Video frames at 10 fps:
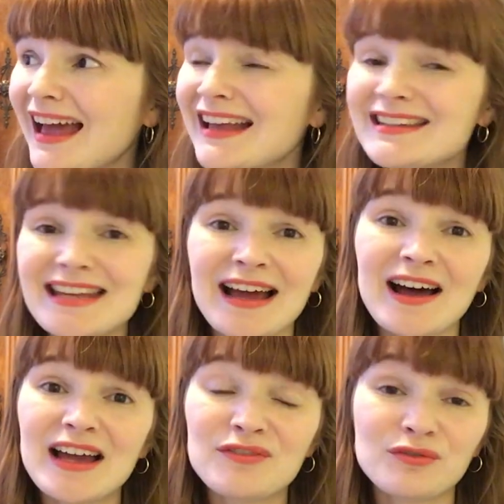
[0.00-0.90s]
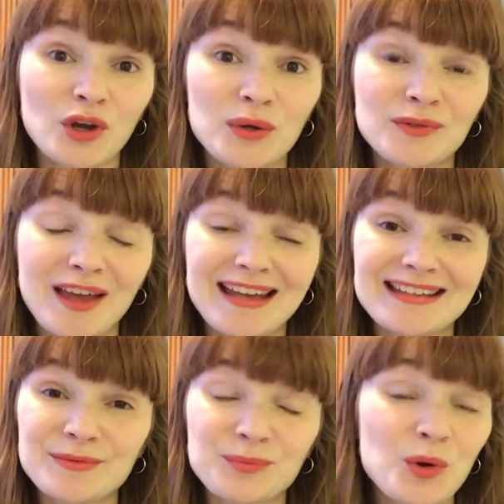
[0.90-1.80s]
And yeah, I froze, and
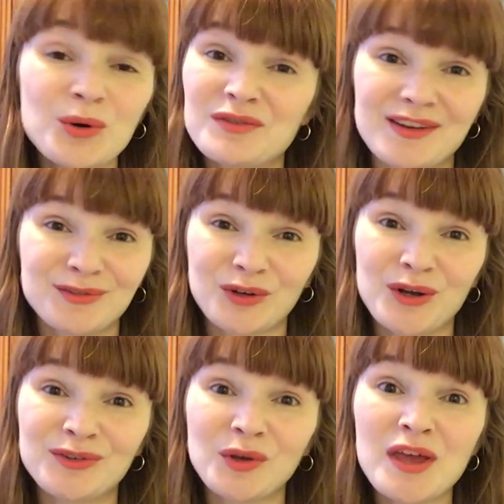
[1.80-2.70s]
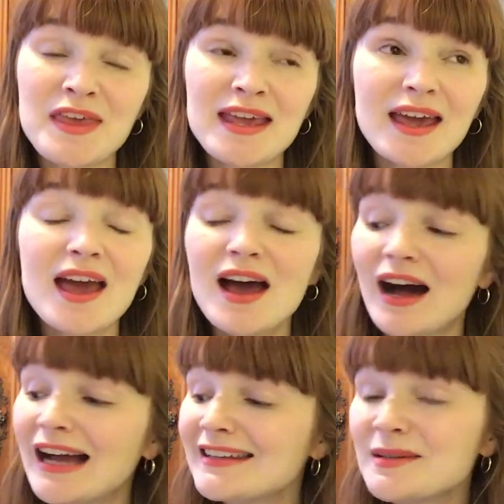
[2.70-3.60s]
all of us froze. So I think
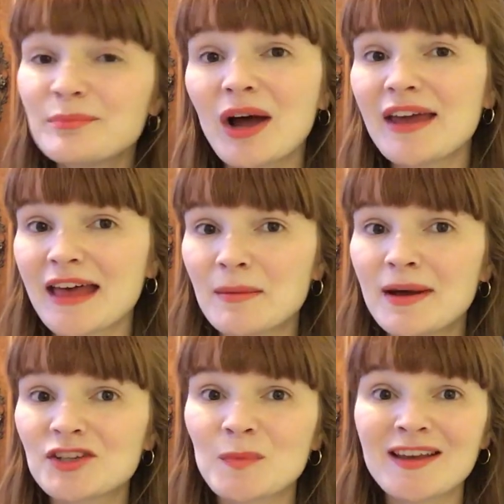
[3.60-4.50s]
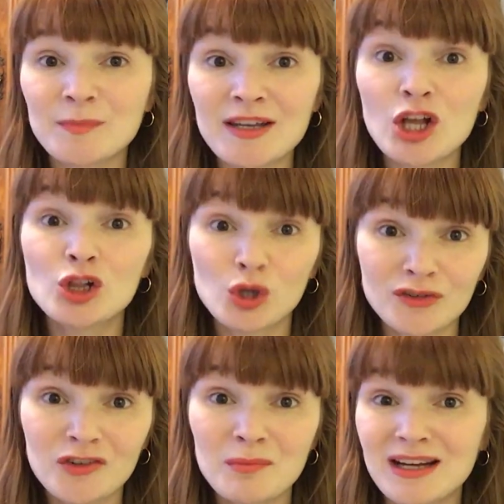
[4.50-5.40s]
I didn't buy that much, but I spent a
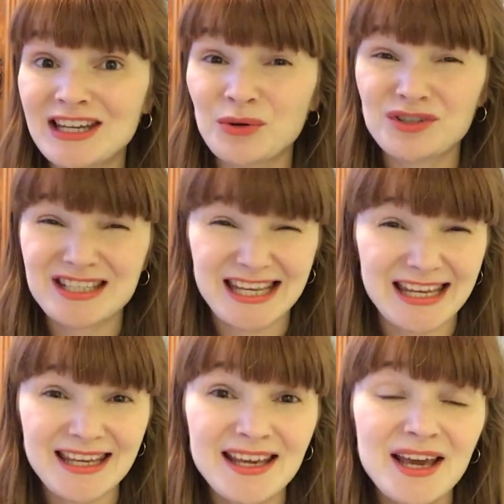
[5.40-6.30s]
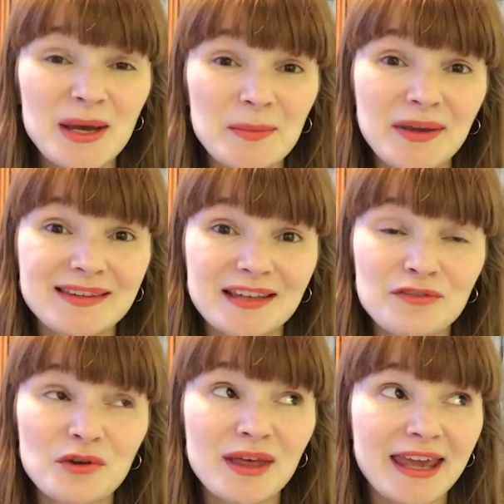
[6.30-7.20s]
lot of money on tea, because I
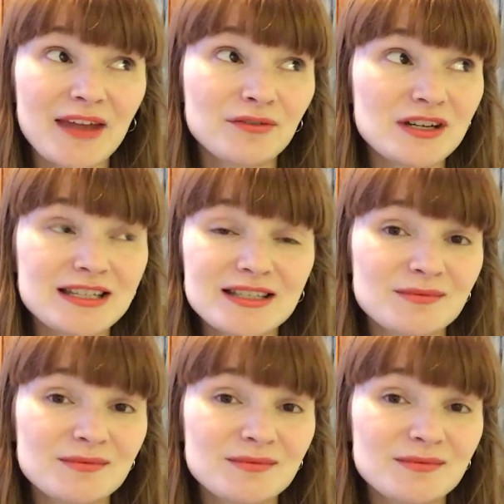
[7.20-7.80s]
feel like every